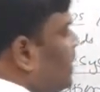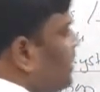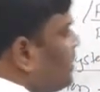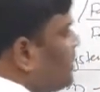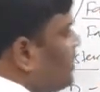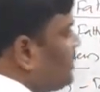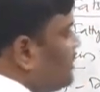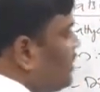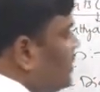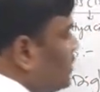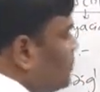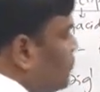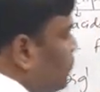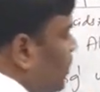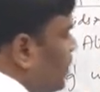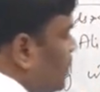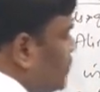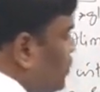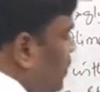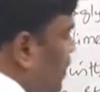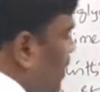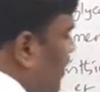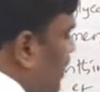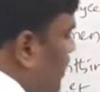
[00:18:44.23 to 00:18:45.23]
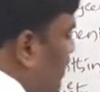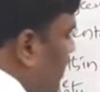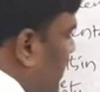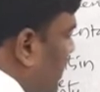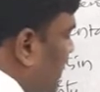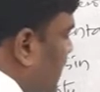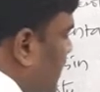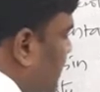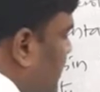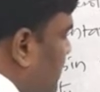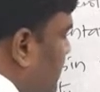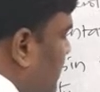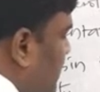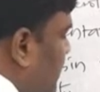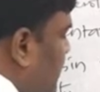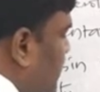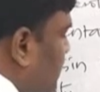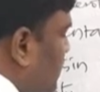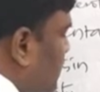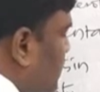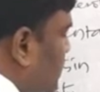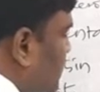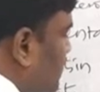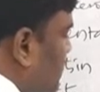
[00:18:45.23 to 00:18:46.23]
This is what, children?
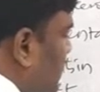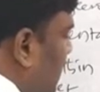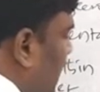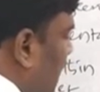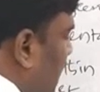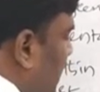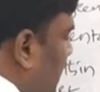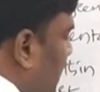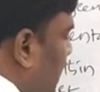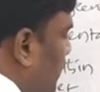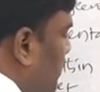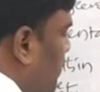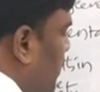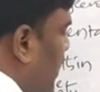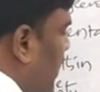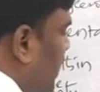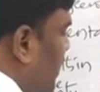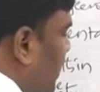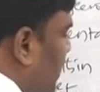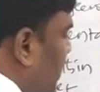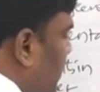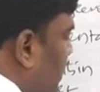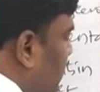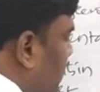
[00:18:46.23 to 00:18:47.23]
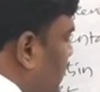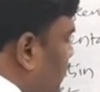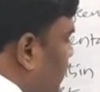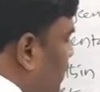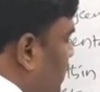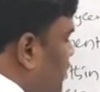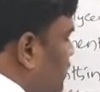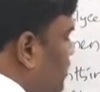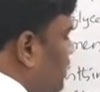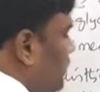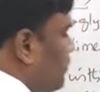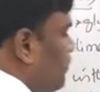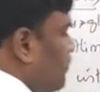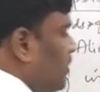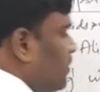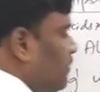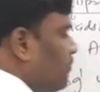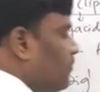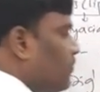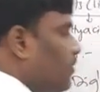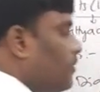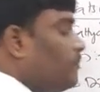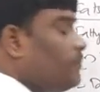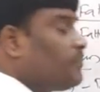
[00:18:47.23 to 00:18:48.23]
Incisors. I am writing in a very simple
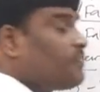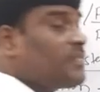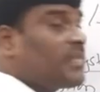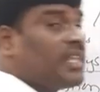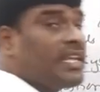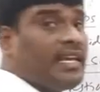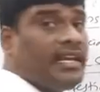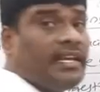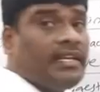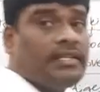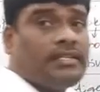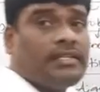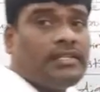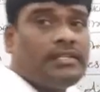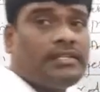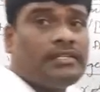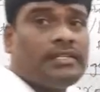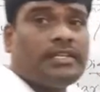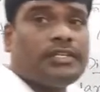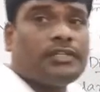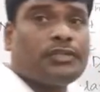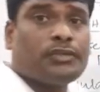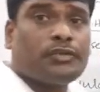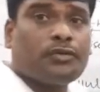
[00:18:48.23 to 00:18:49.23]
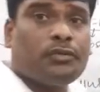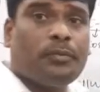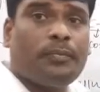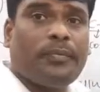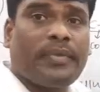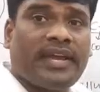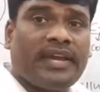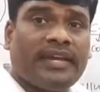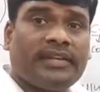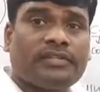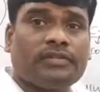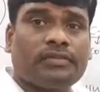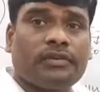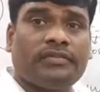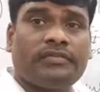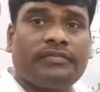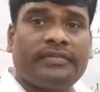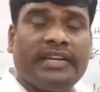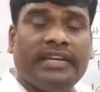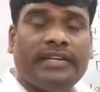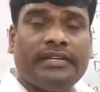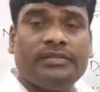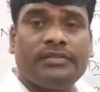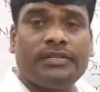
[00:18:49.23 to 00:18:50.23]
form. Incisors, 2 pairs
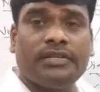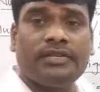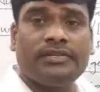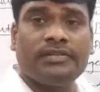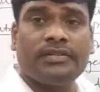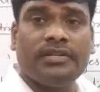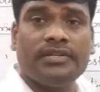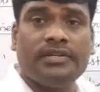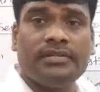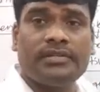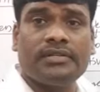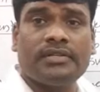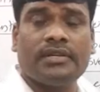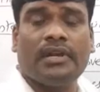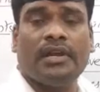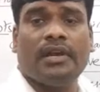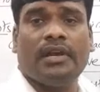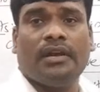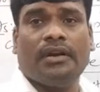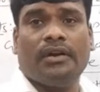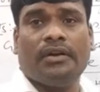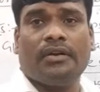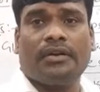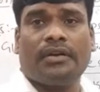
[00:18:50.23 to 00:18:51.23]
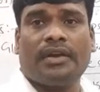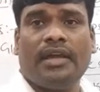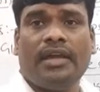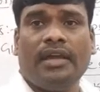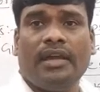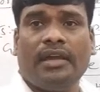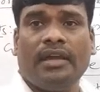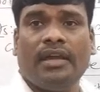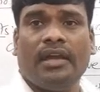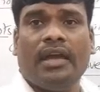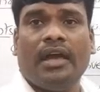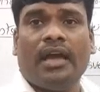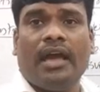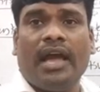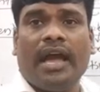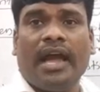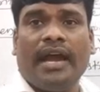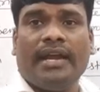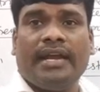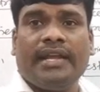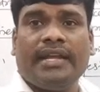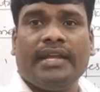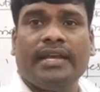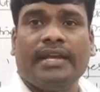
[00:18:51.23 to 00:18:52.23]
of incisors. Okay.
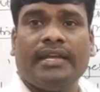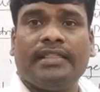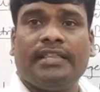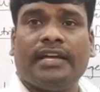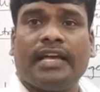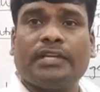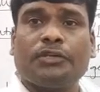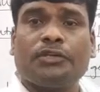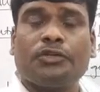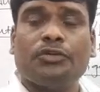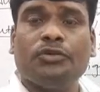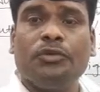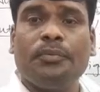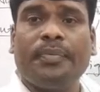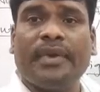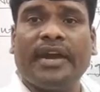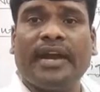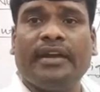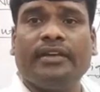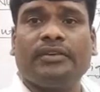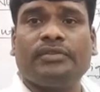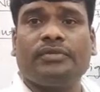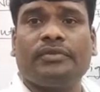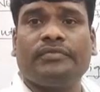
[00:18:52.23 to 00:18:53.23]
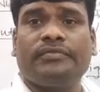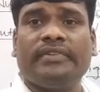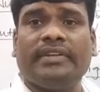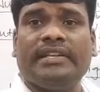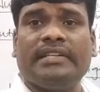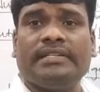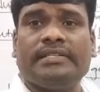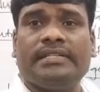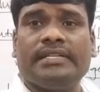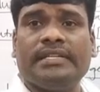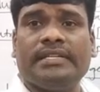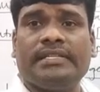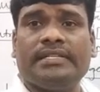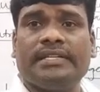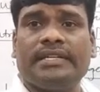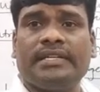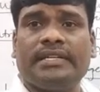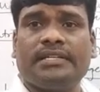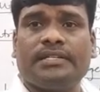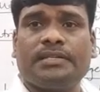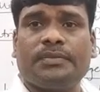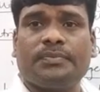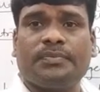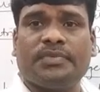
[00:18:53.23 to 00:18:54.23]
And here there are 2 pairs of
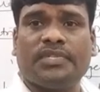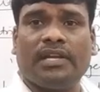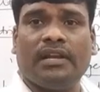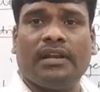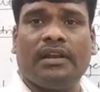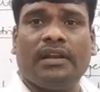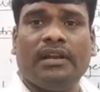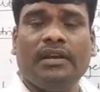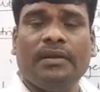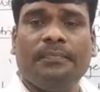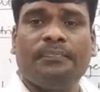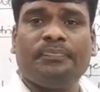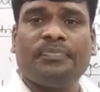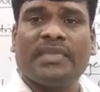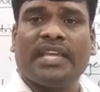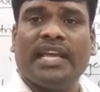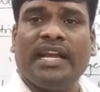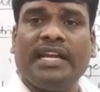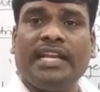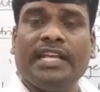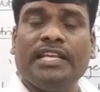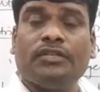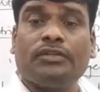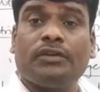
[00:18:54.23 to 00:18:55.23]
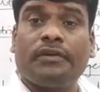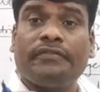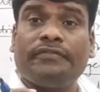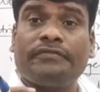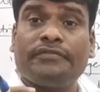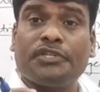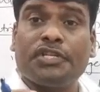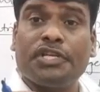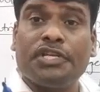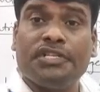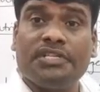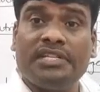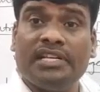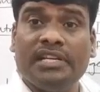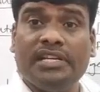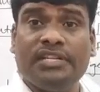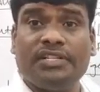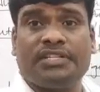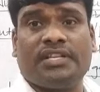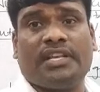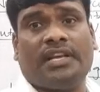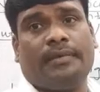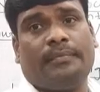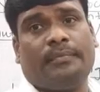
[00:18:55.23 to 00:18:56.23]
incisors, children. It is of chisel
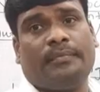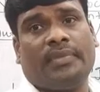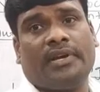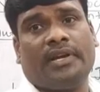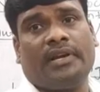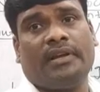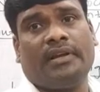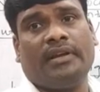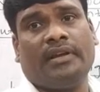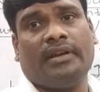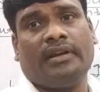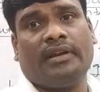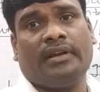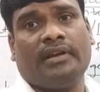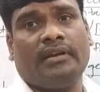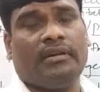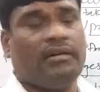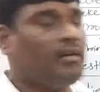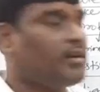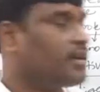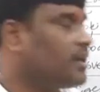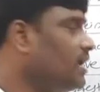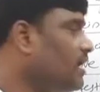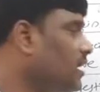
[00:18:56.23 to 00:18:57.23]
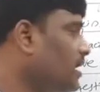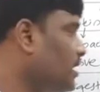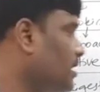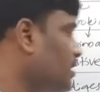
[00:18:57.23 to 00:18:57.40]
shape. Okay.